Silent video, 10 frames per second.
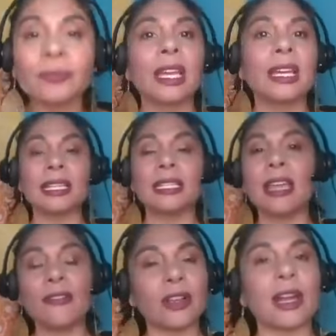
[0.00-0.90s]
And I
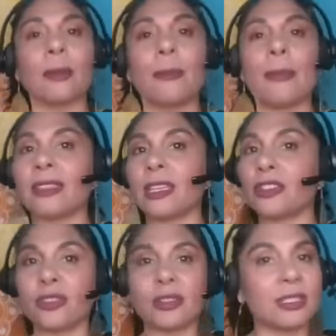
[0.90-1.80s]
never got it back. The
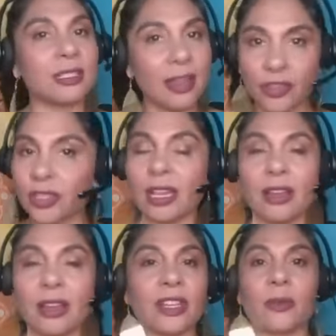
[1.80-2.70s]
insurance never took care
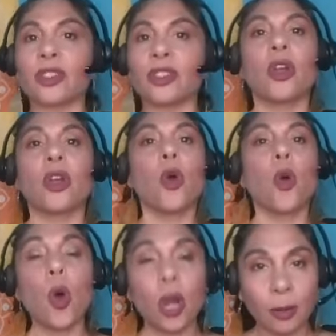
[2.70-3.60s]
of it. It was just
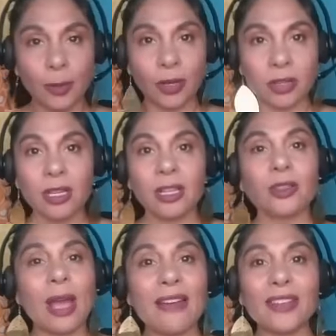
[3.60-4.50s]
horrible. So
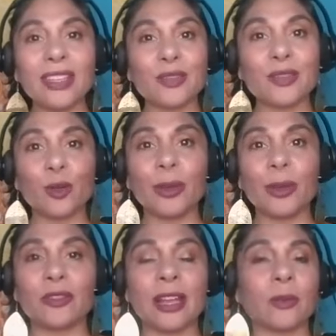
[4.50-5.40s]
having this full
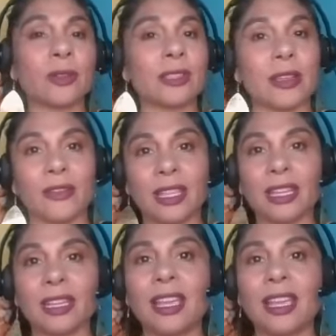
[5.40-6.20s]
paid grant was everything.